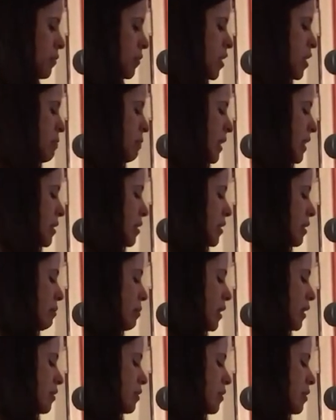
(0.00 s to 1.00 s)
Did my
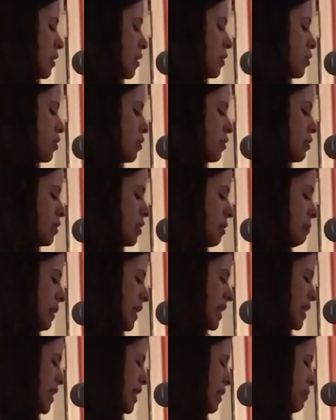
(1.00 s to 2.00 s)
siblings
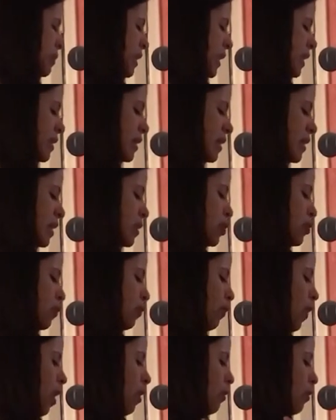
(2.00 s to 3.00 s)
need to
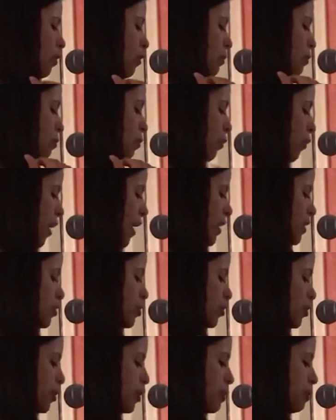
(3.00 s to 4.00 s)
fall prey
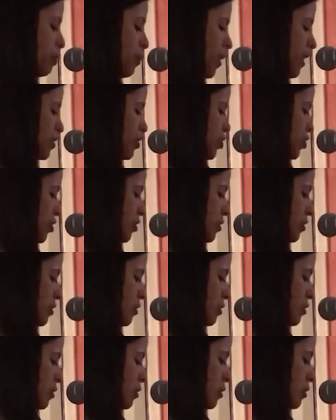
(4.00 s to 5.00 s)
to hood pressures?
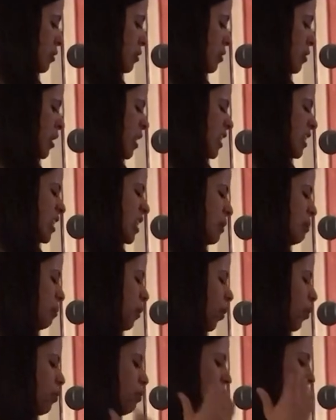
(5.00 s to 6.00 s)
Did
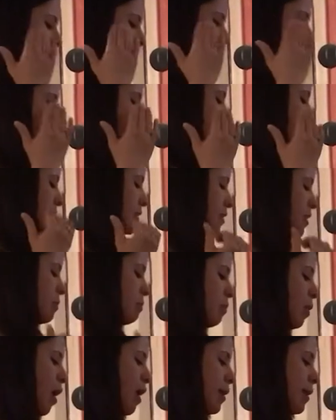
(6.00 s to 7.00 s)
both my mind
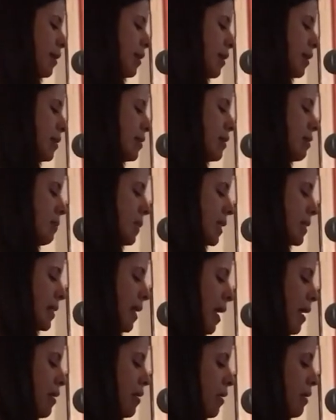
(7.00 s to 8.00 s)
and body need to be
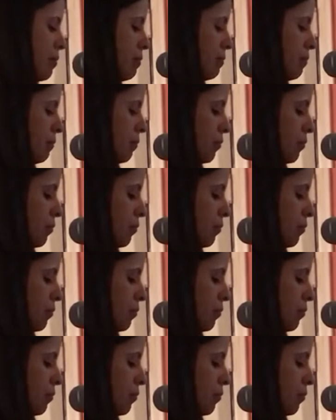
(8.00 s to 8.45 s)
taken?